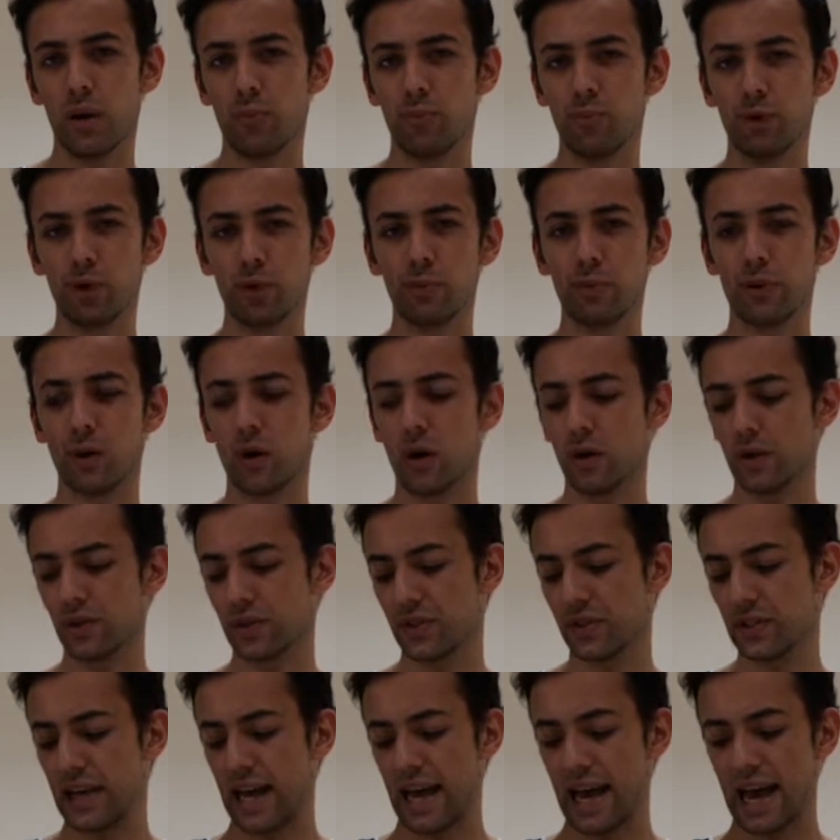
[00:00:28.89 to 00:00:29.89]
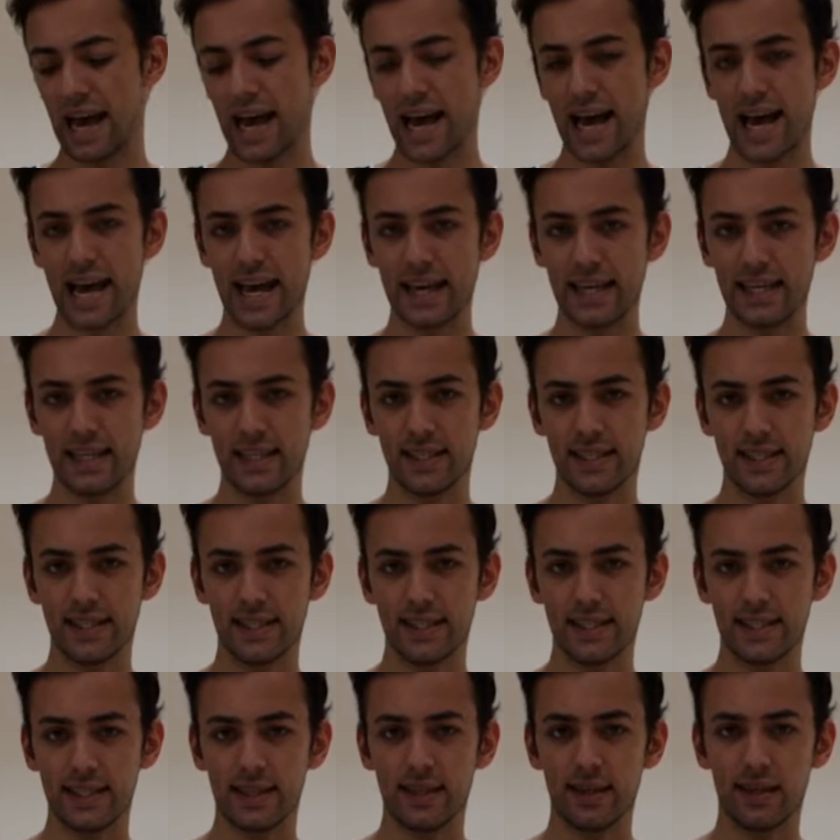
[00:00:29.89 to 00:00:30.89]
Blublox
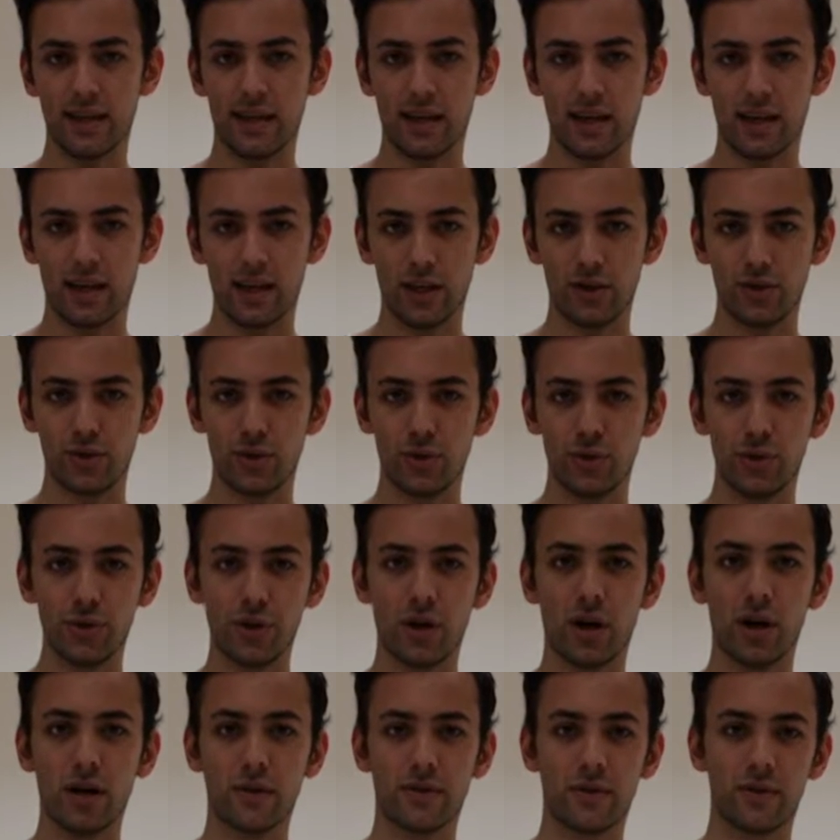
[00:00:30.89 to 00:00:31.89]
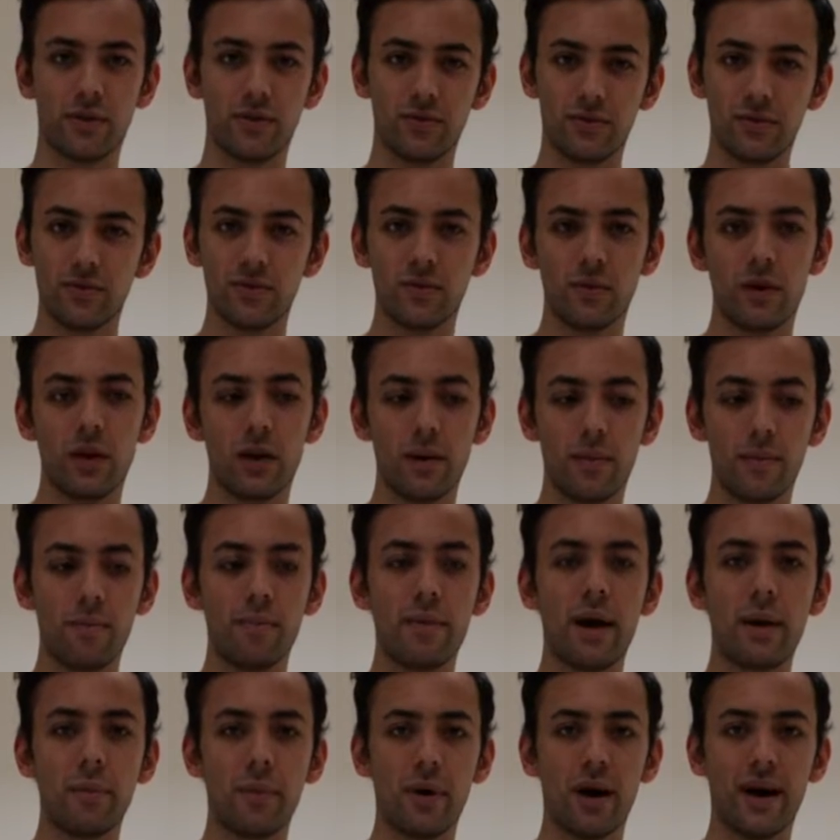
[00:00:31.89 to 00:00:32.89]
and TrueDark, that have
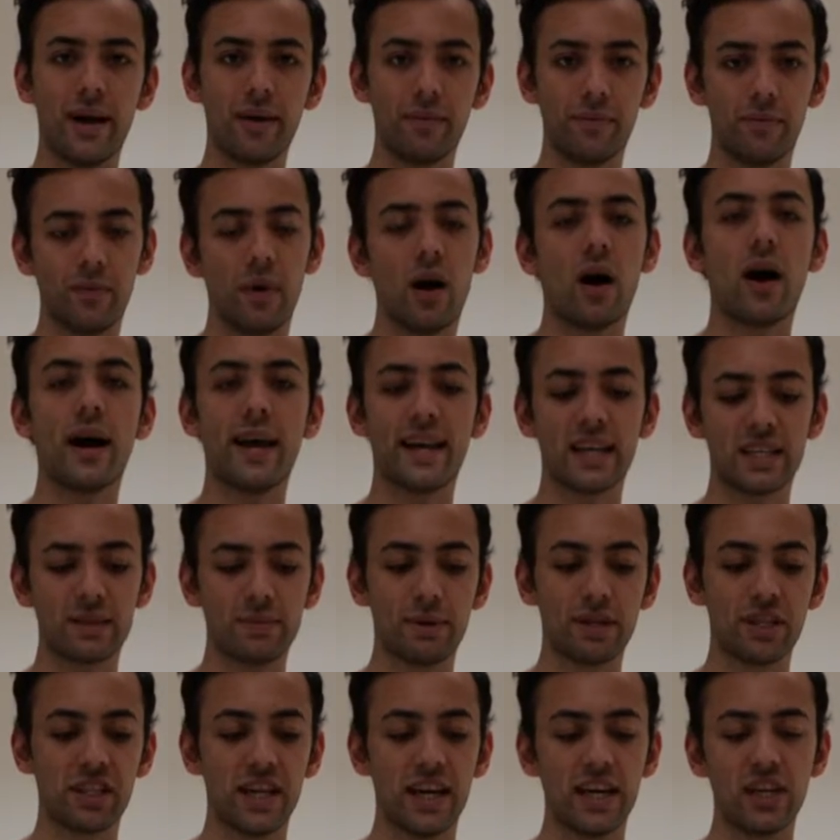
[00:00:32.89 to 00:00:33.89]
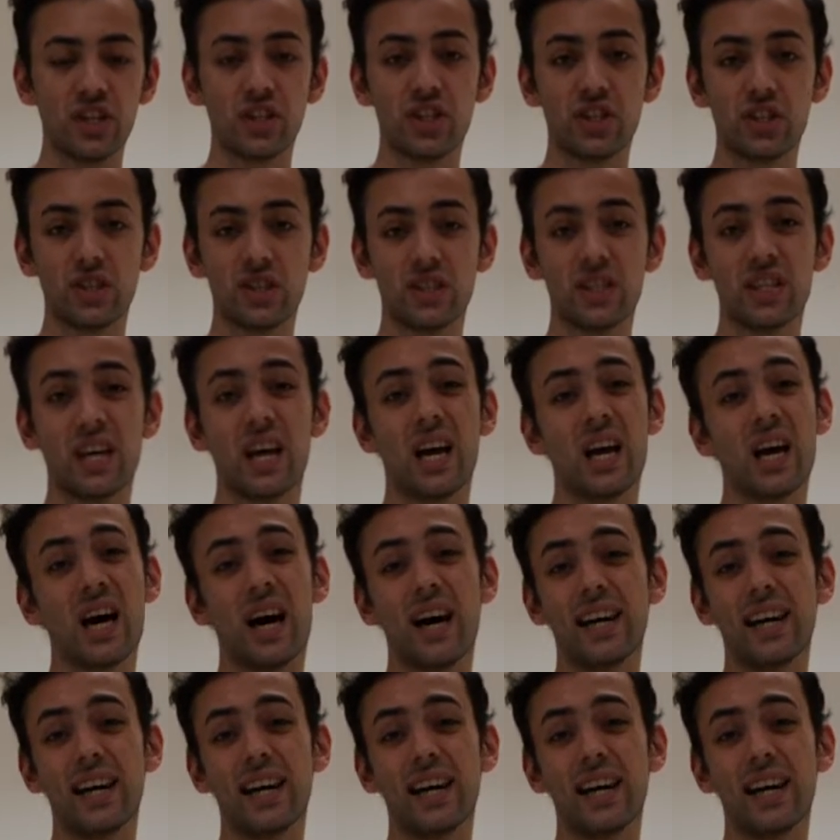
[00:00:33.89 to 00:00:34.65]
met my high expectations.